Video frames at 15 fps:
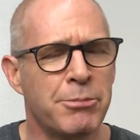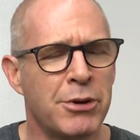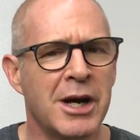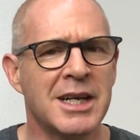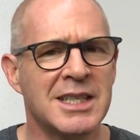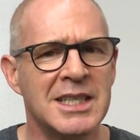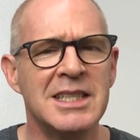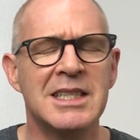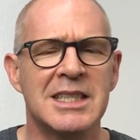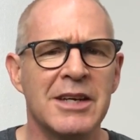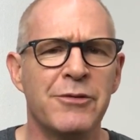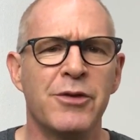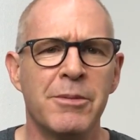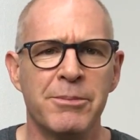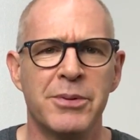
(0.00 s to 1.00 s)
Practice
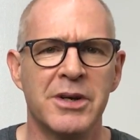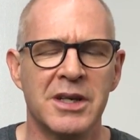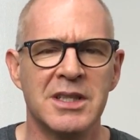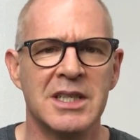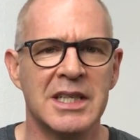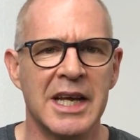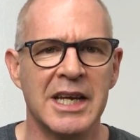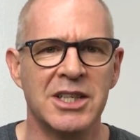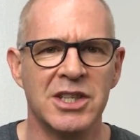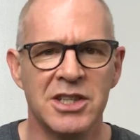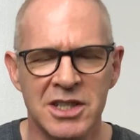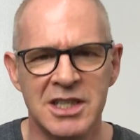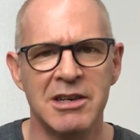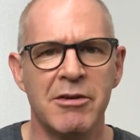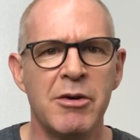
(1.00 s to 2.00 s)
different
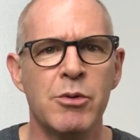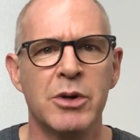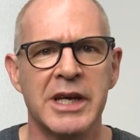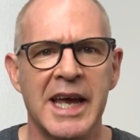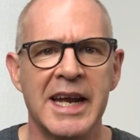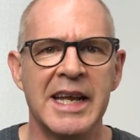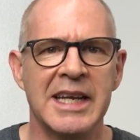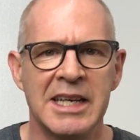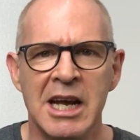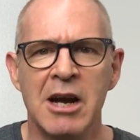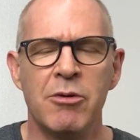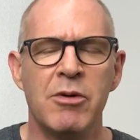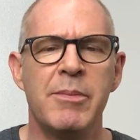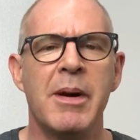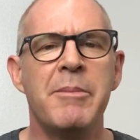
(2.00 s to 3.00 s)
pronunciations. Siri will get it.
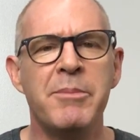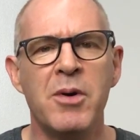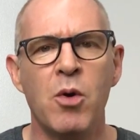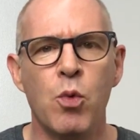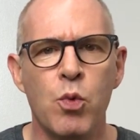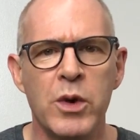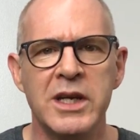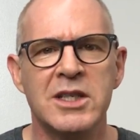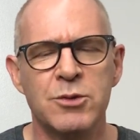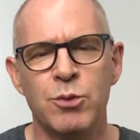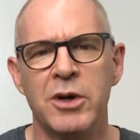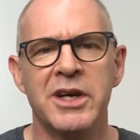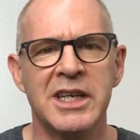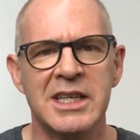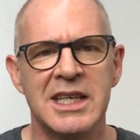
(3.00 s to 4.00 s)
Remember which
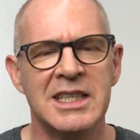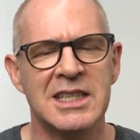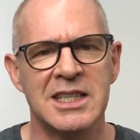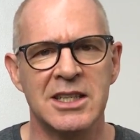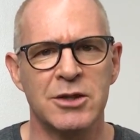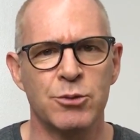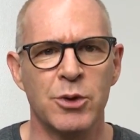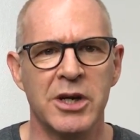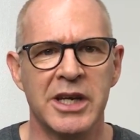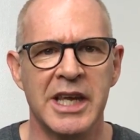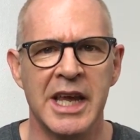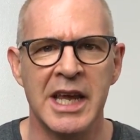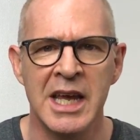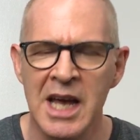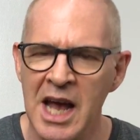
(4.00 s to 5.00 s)
one it is that's
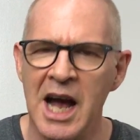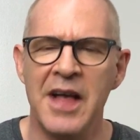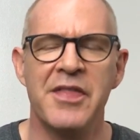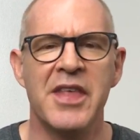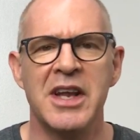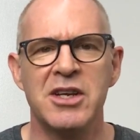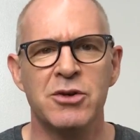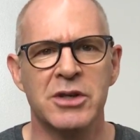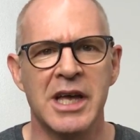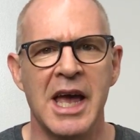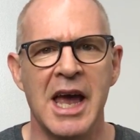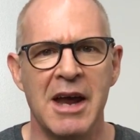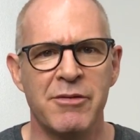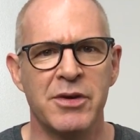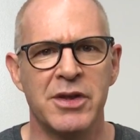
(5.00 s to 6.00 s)
working, and then you'll get
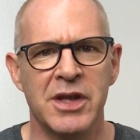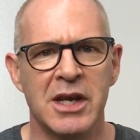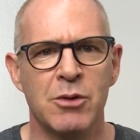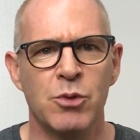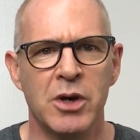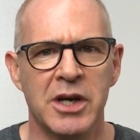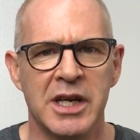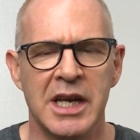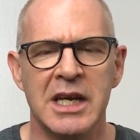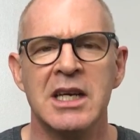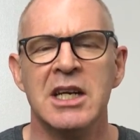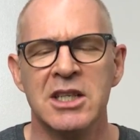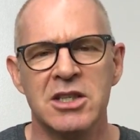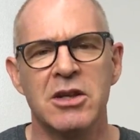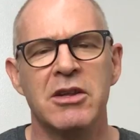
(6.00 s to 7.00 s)
everything working.
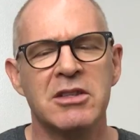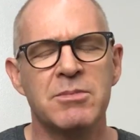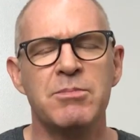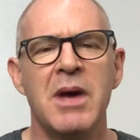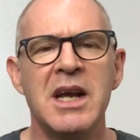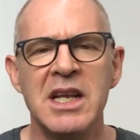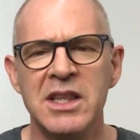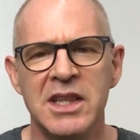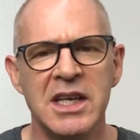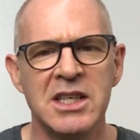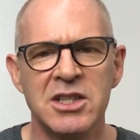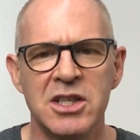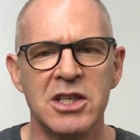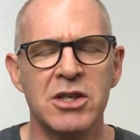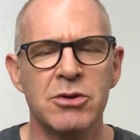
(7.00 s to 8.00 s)
So there's many
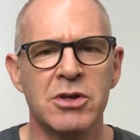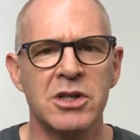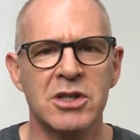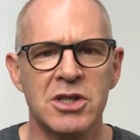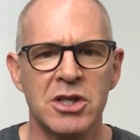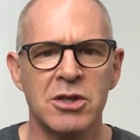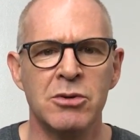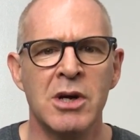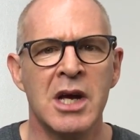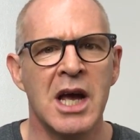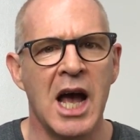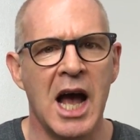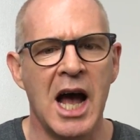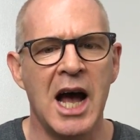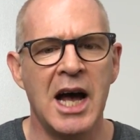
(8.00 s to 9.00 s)
things that you can do.
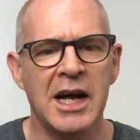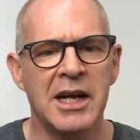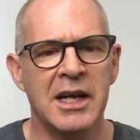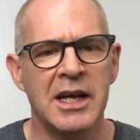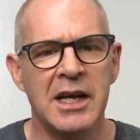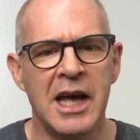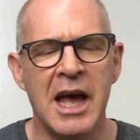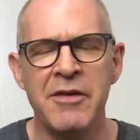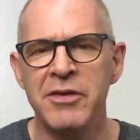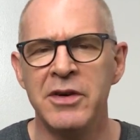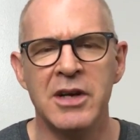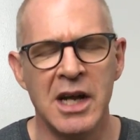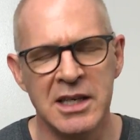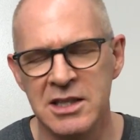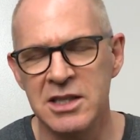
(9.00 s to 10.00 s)
Uh,
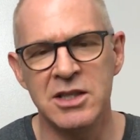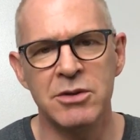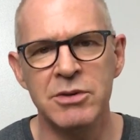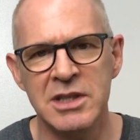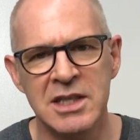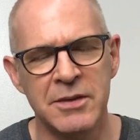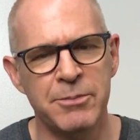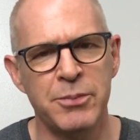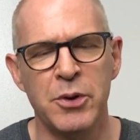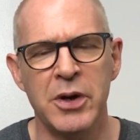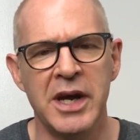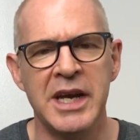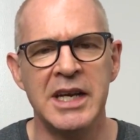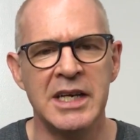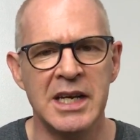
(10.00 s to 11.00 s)
Evan, uh, Todoist to
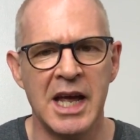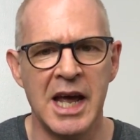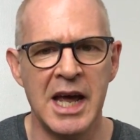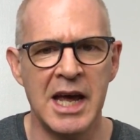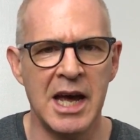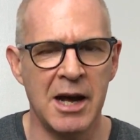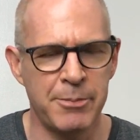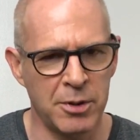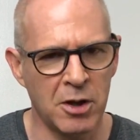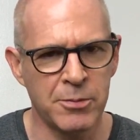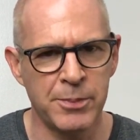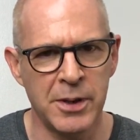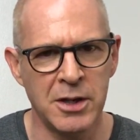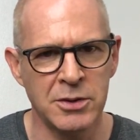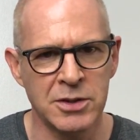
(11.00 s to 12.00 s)
put in a, a
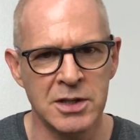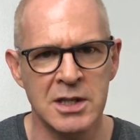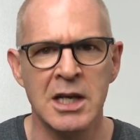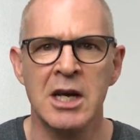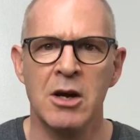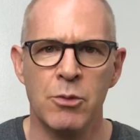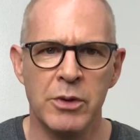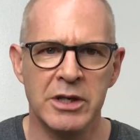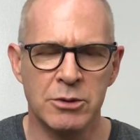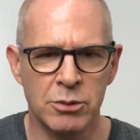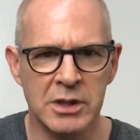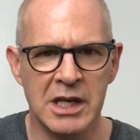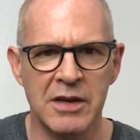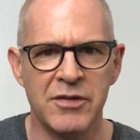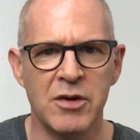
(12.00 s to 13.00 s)
blog post which will
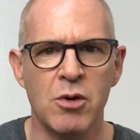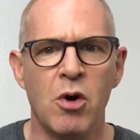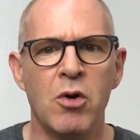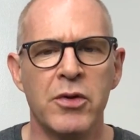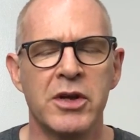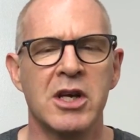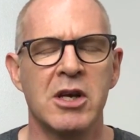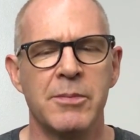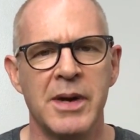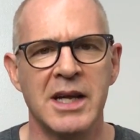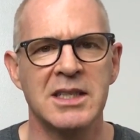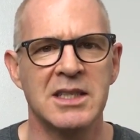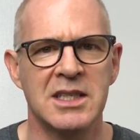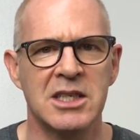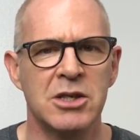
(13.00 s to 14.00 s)
give you all the
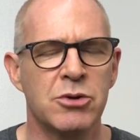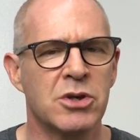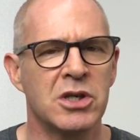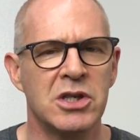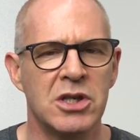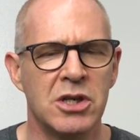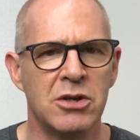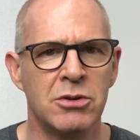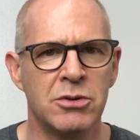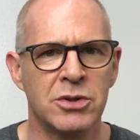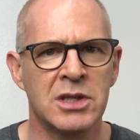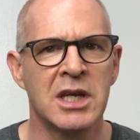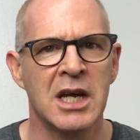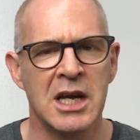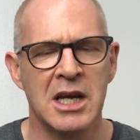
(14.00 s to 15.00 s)
commands that you can
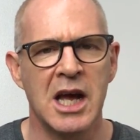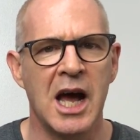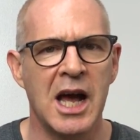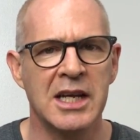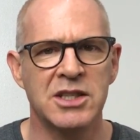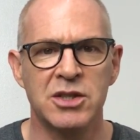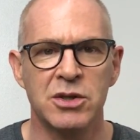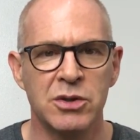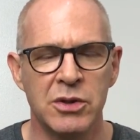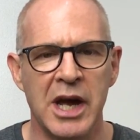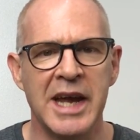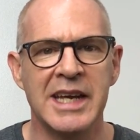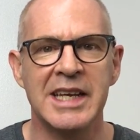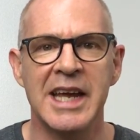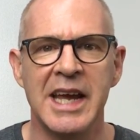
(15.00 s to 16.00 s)
use uh, to
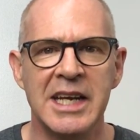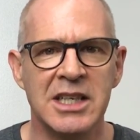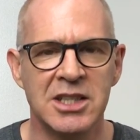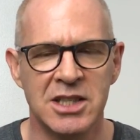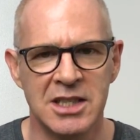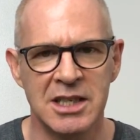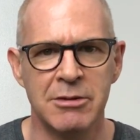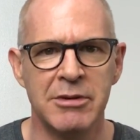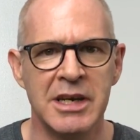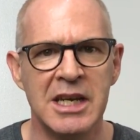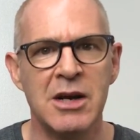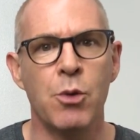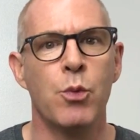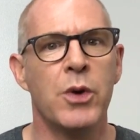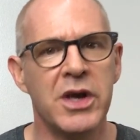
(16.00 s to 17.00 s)
engage
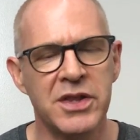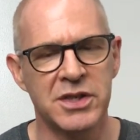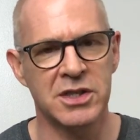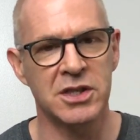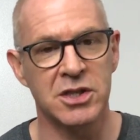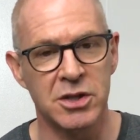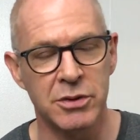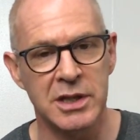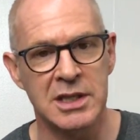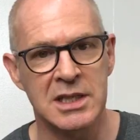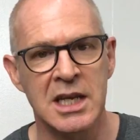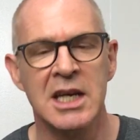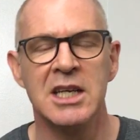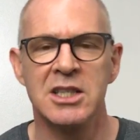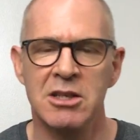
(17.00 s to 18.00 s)
Siri with
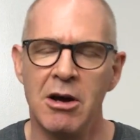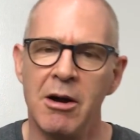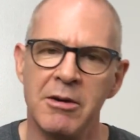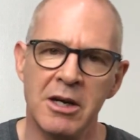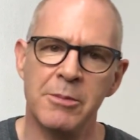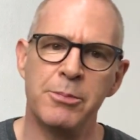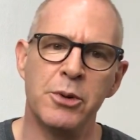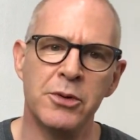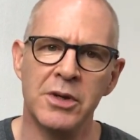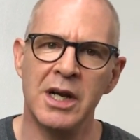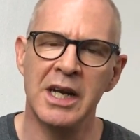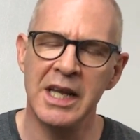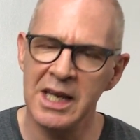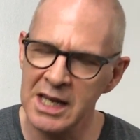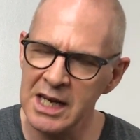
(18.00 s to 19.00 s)
Todoist. So I'm going to put the
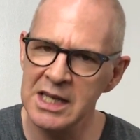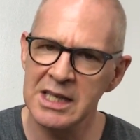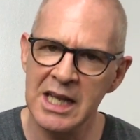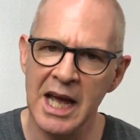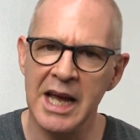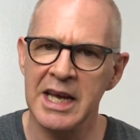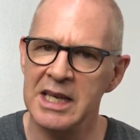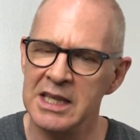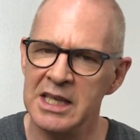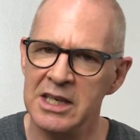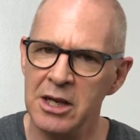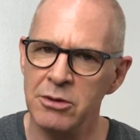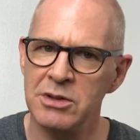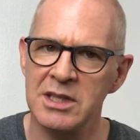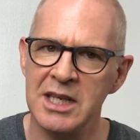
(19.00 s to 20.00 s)
link in that in the
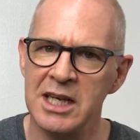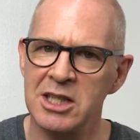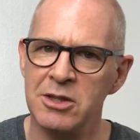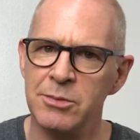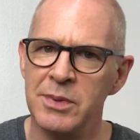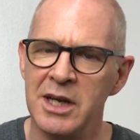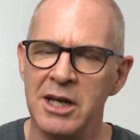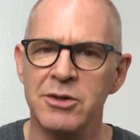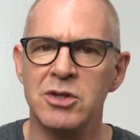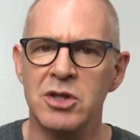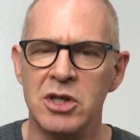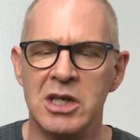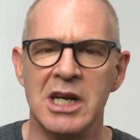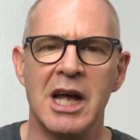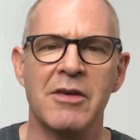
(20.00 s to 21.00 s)
notes section below so
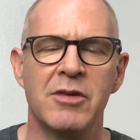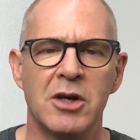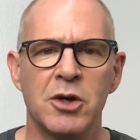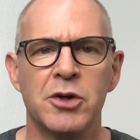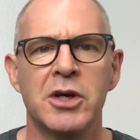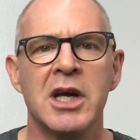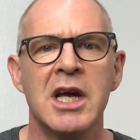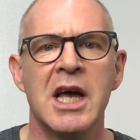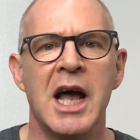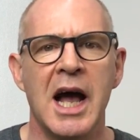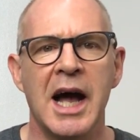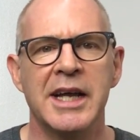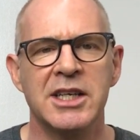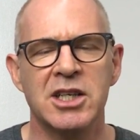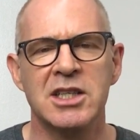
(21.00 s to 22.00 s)
you can have a look
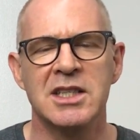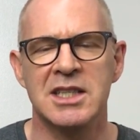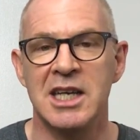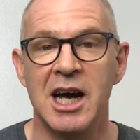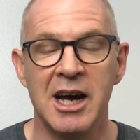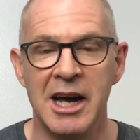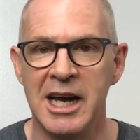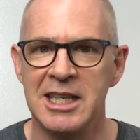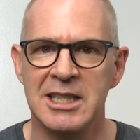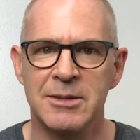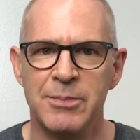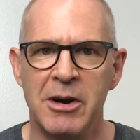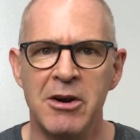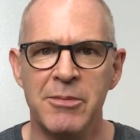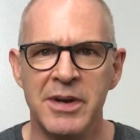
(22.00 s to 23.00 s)
and you can start
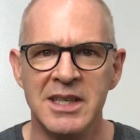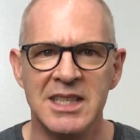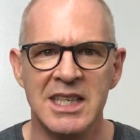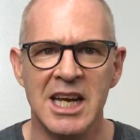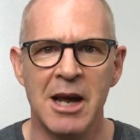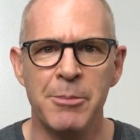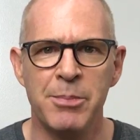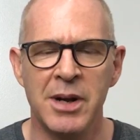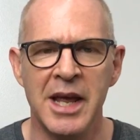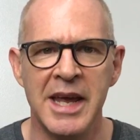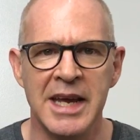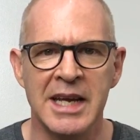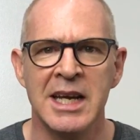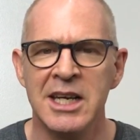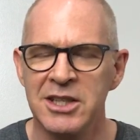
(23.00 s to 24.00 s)
experimenting and
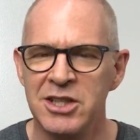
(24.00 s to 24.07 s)
playing.